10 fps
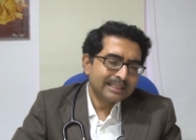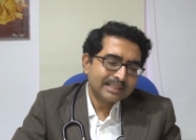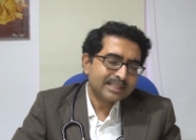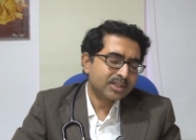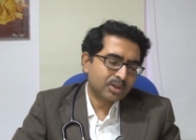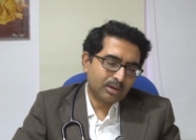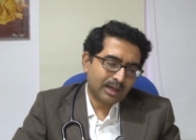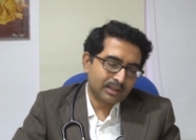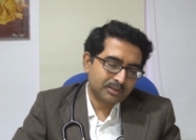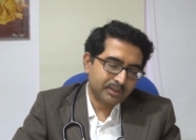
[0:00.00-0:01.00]
This is called
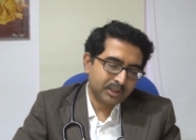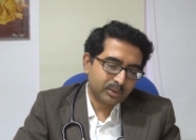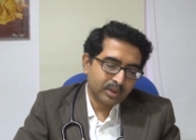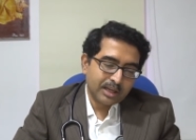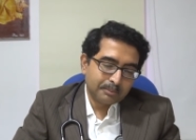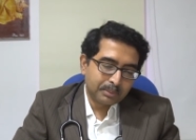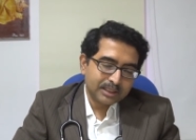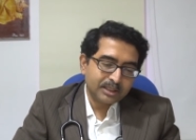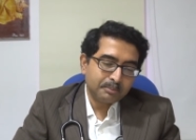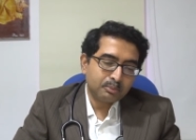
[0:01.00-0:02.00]
heart failure.
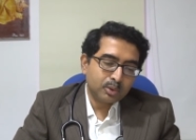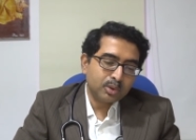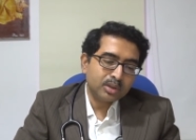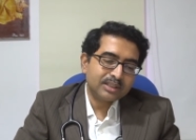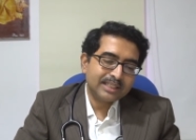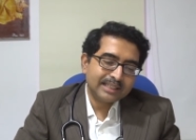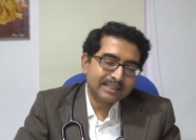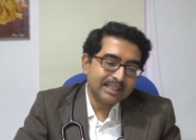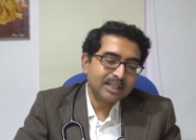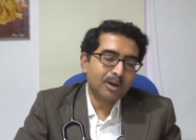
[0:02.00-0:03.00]
But the more
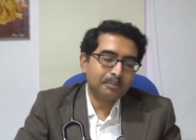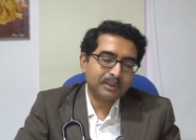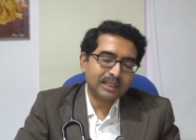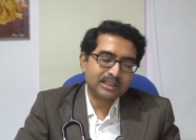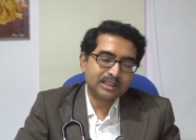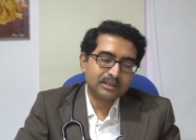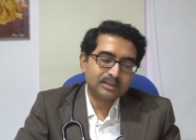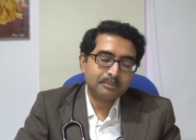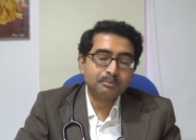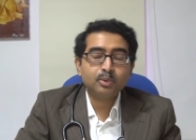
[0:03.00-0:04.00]
deadly complication,
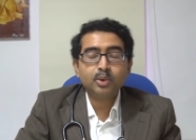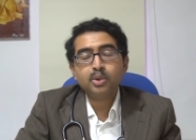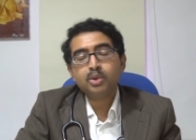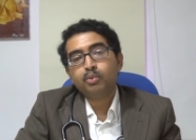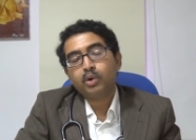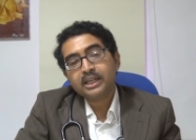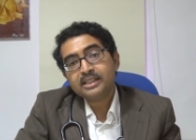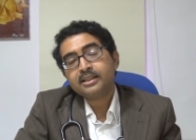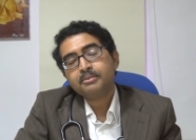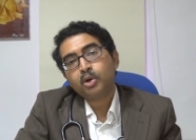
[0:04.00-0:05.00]
the more
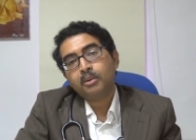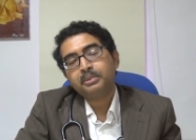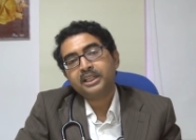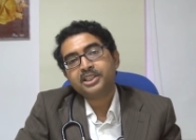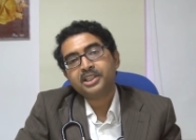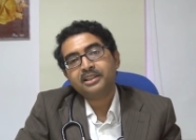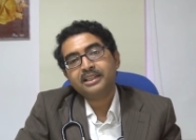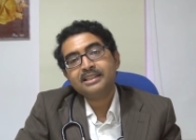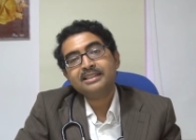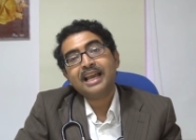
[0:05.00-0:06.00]
worrisome complication
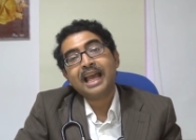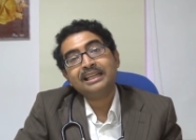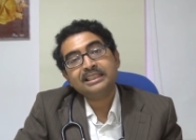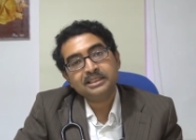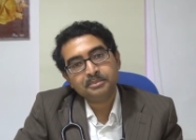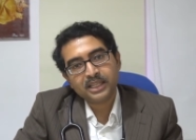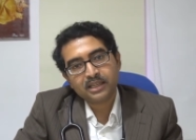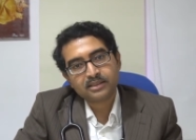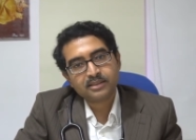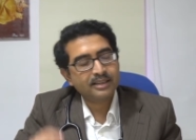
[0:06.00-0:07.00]
is
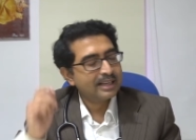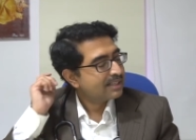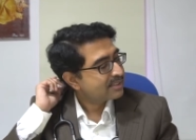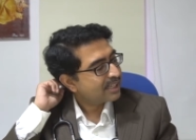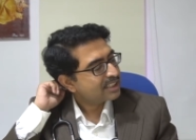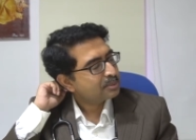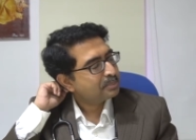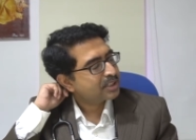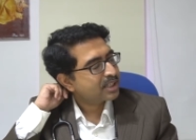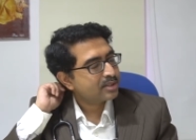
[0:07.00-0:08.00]
arrhythmias. Such
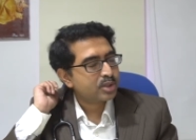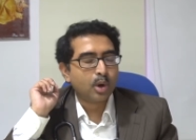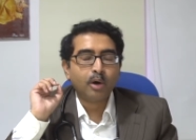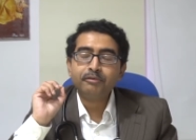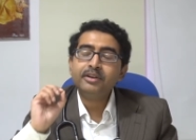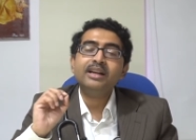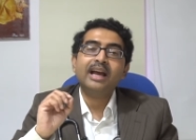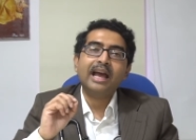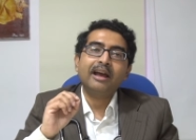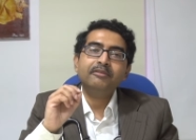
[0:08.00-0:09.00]
patients often
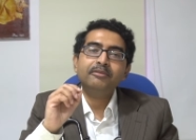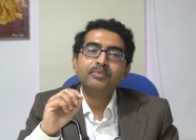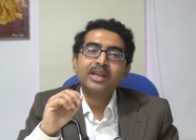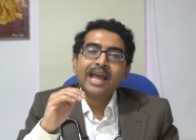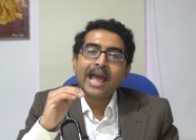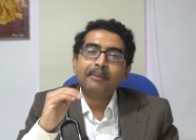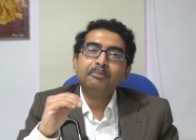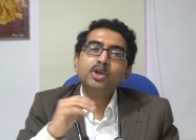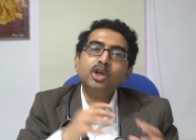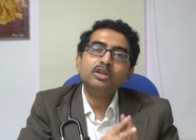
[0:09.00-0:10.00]
have
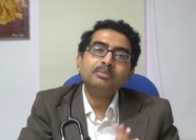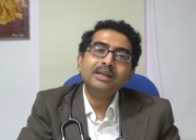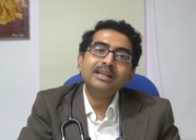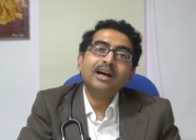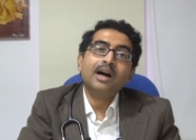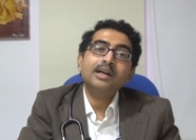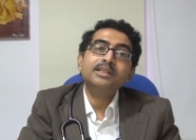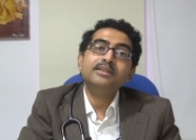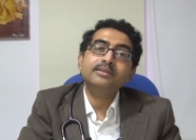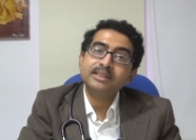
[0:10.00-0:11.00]
abnormal
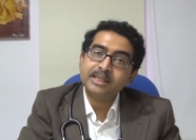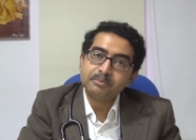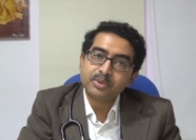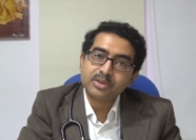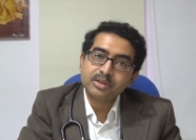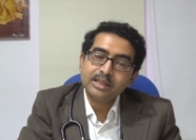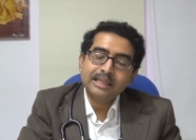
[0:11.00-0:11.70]
heart rhythms.